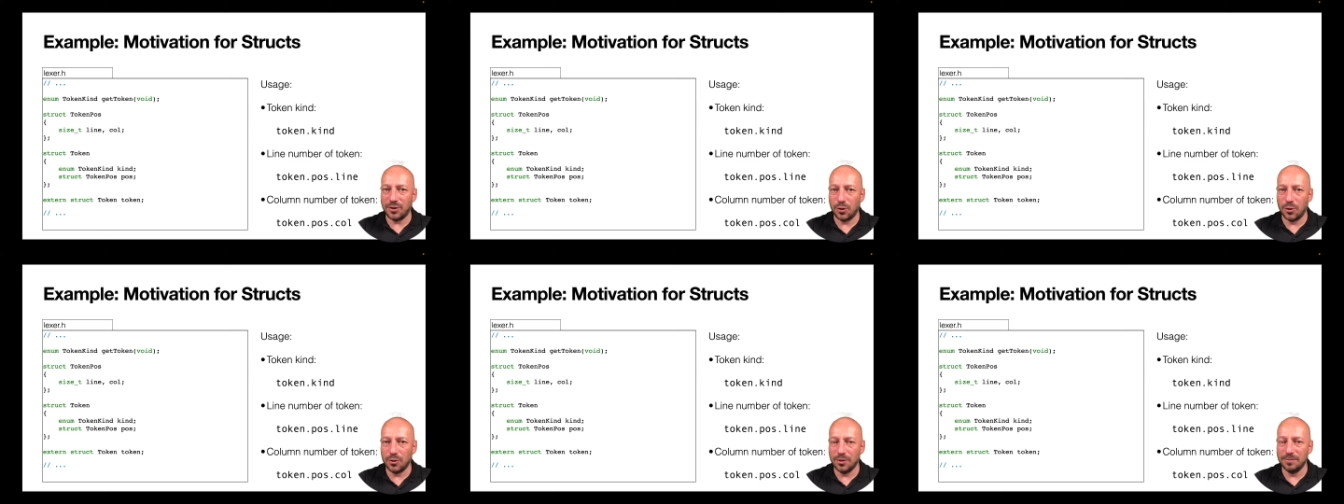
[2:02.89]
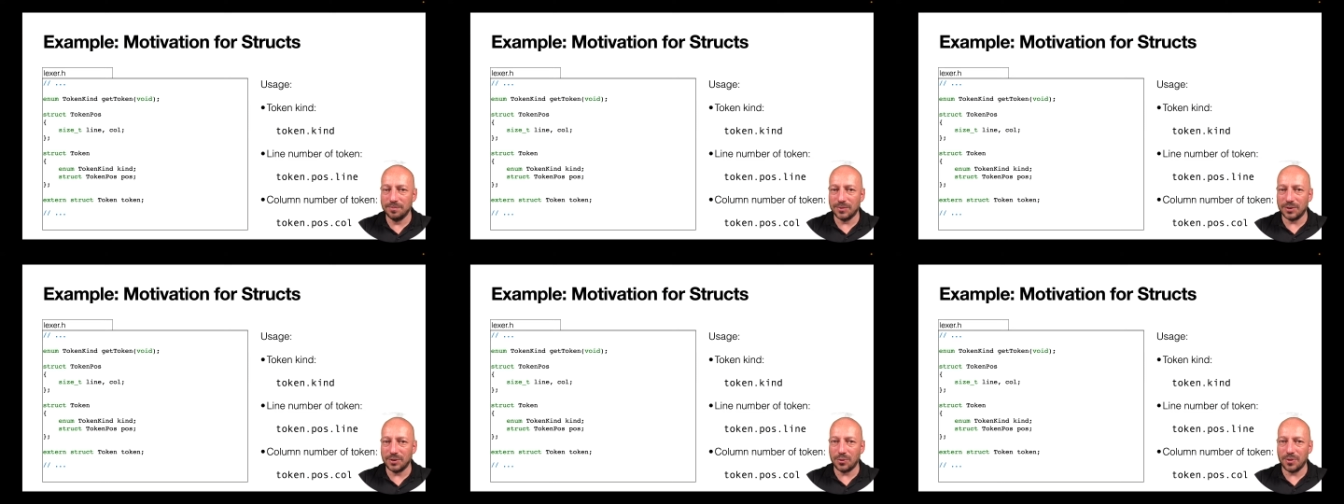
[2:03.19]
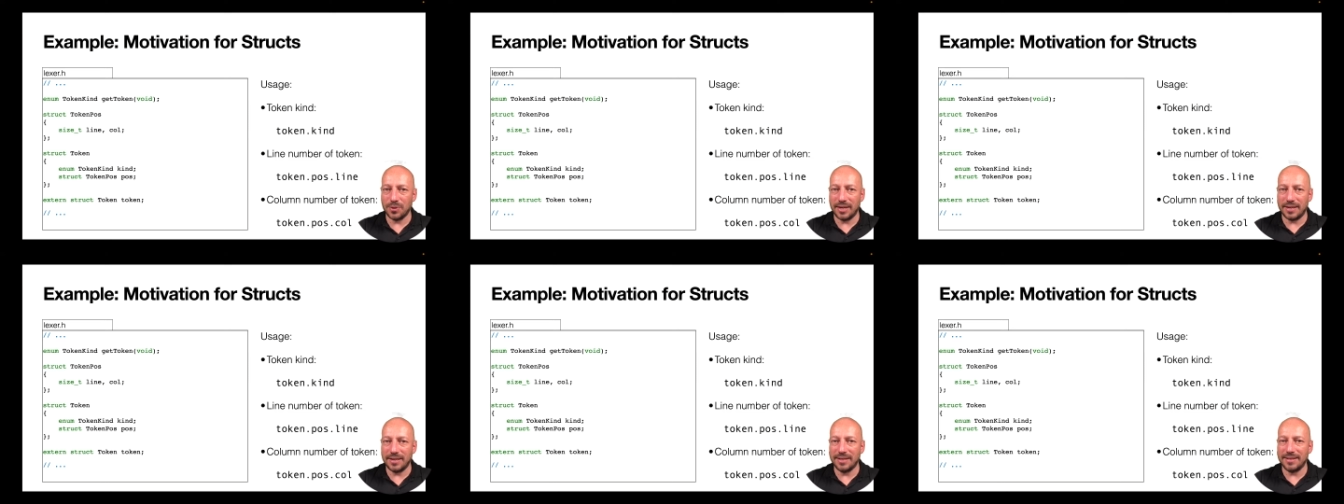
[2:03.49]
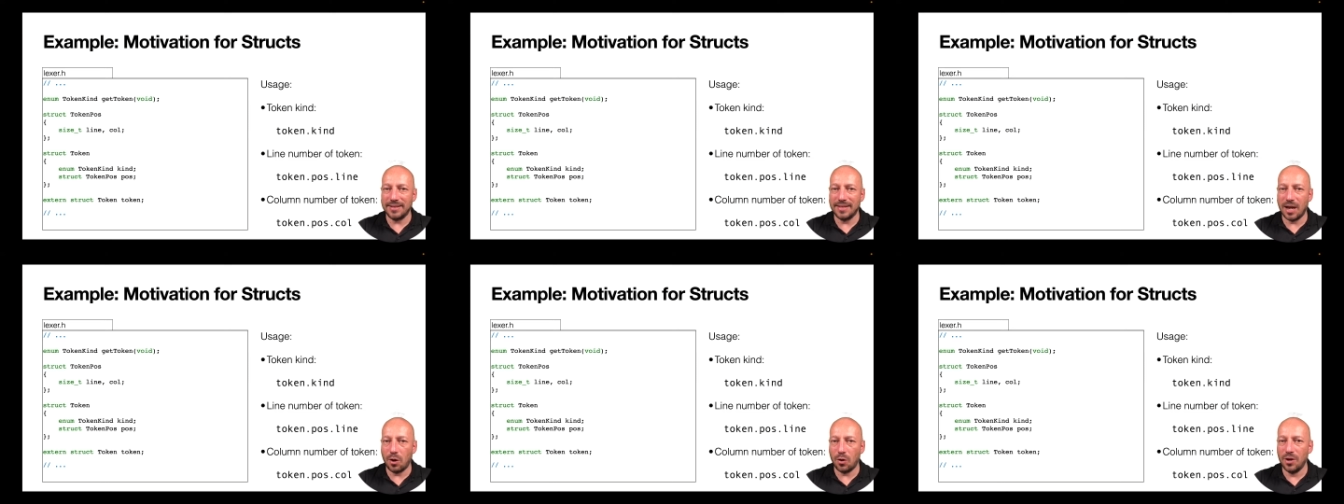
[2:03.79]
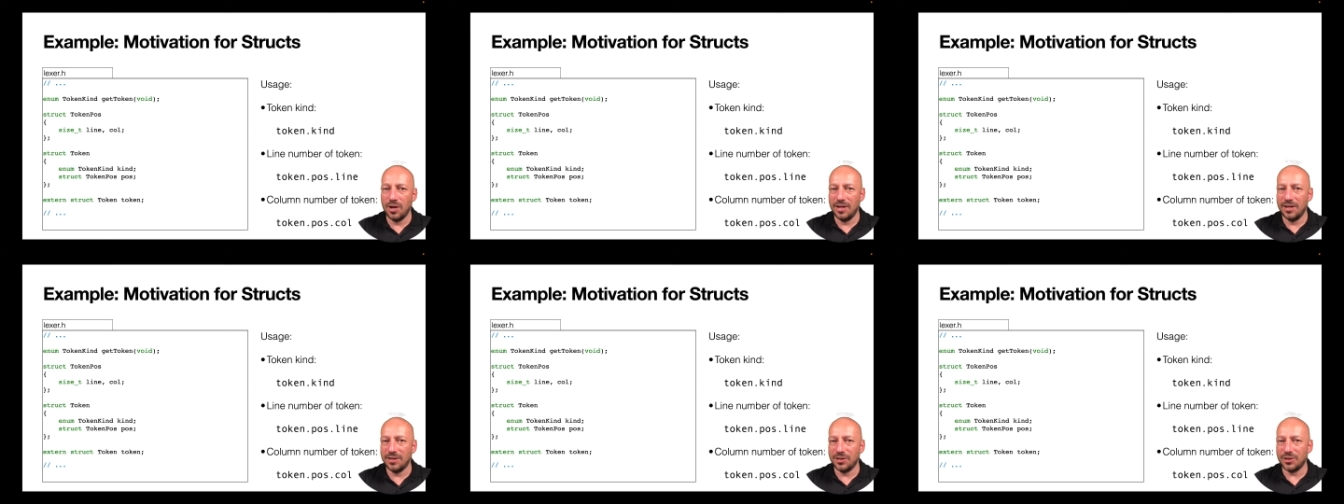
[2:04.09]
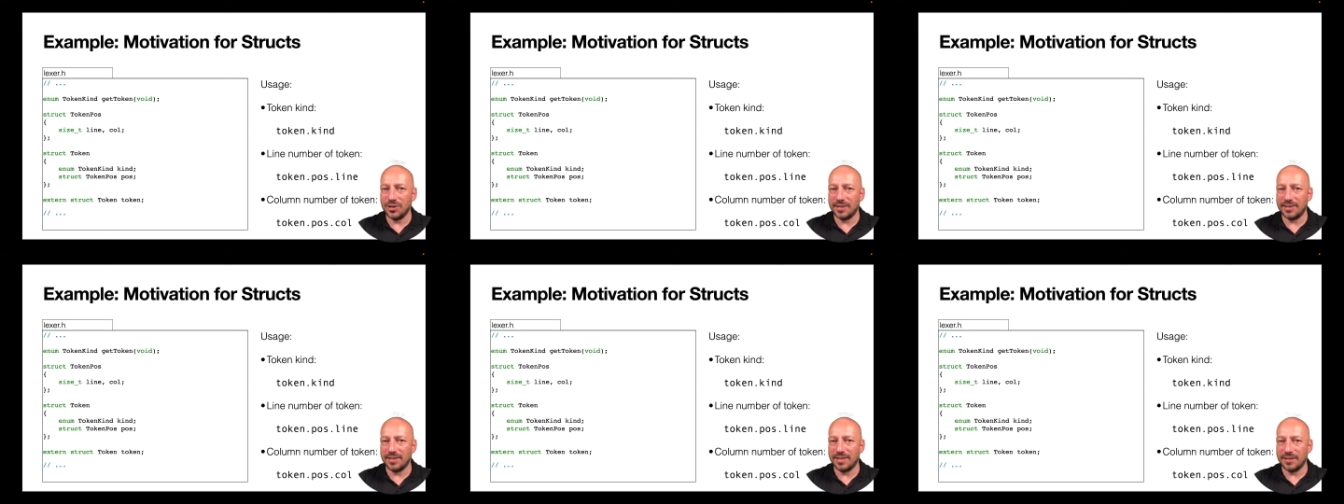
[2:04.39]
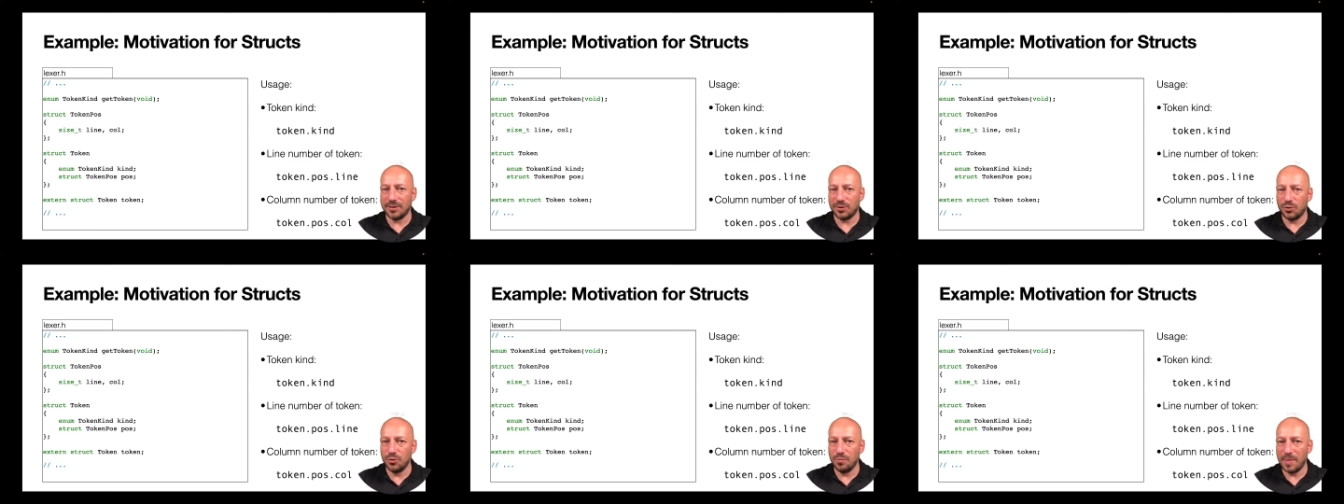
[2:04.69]
token so that it now just
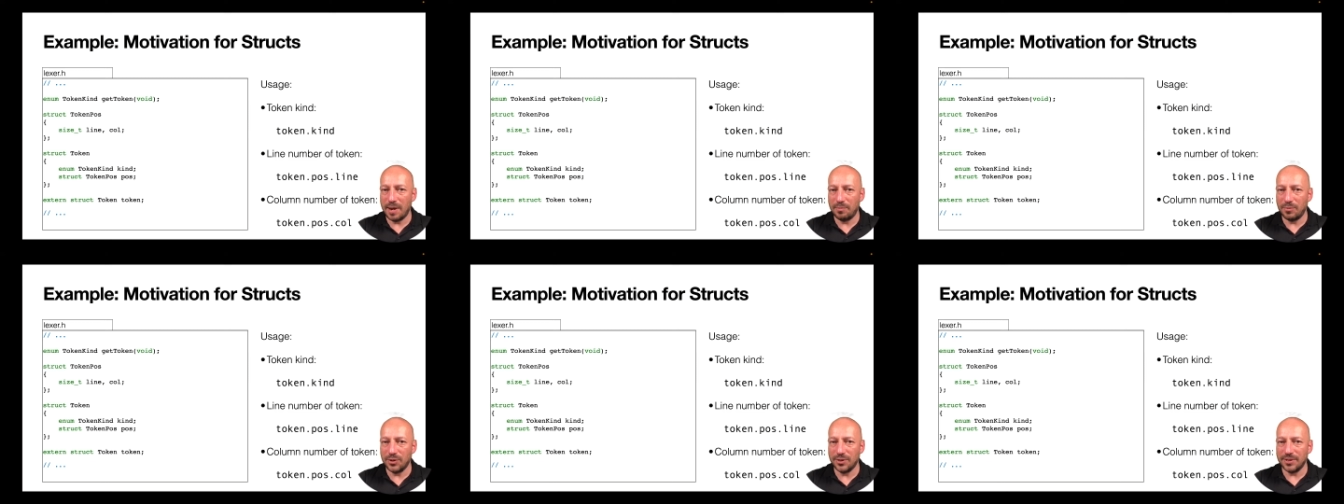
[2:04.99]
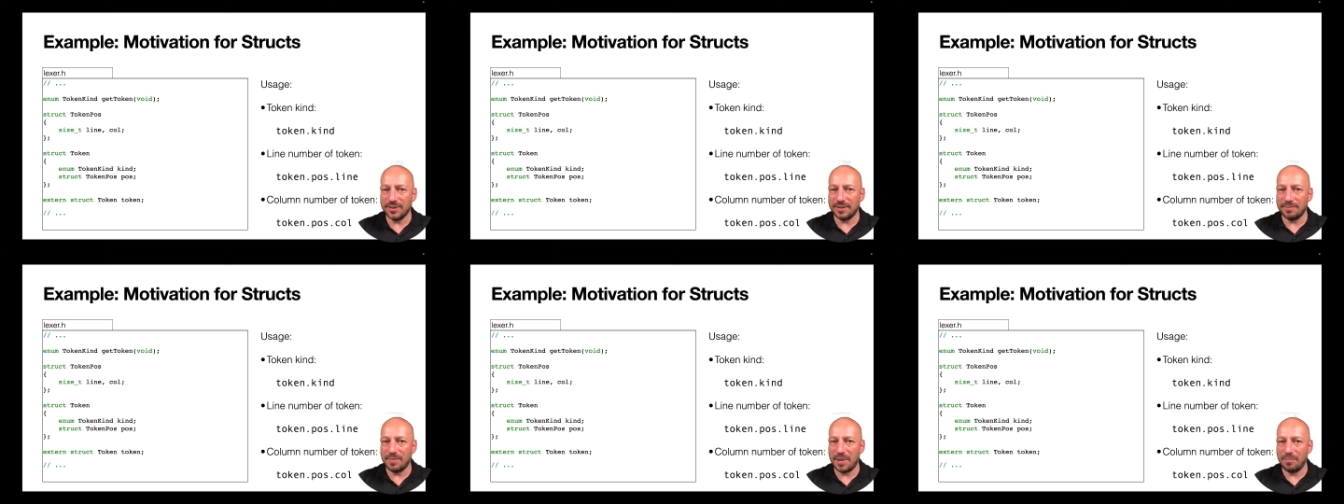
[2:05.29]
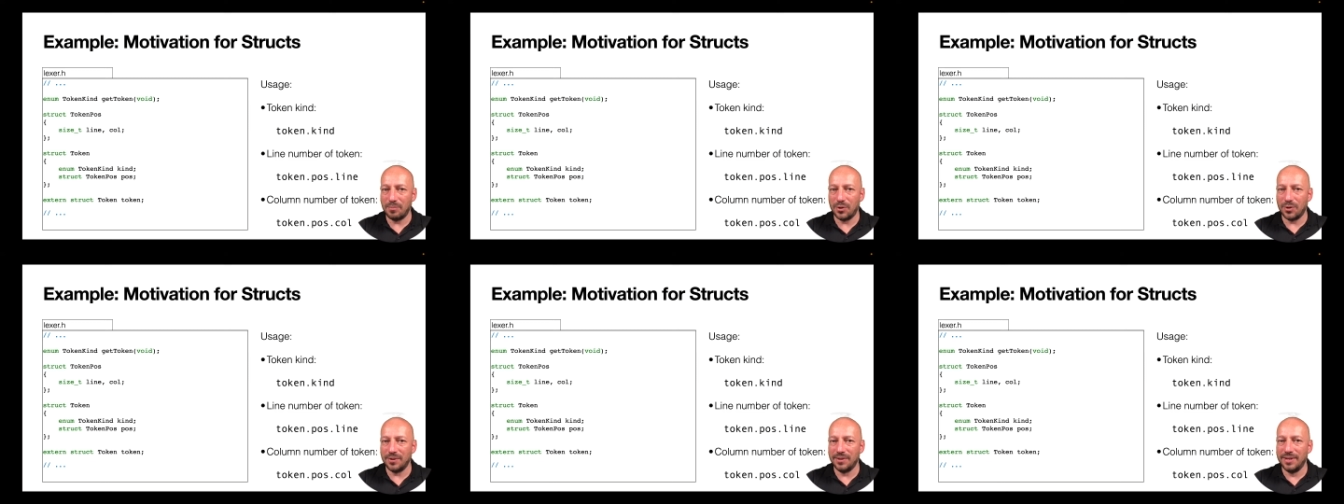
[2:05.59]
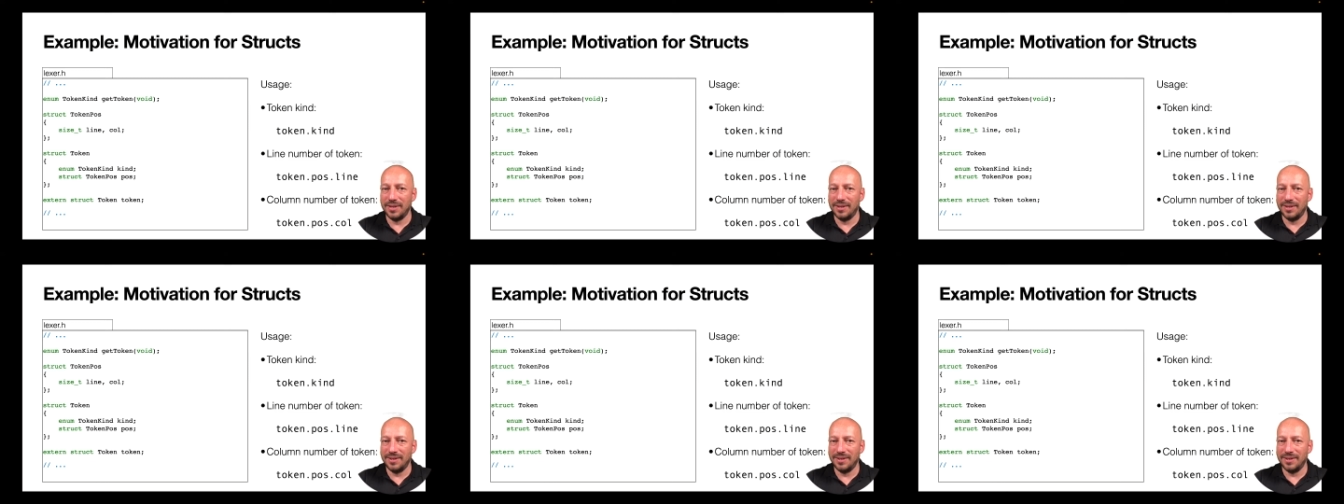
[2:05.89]
has two members, a member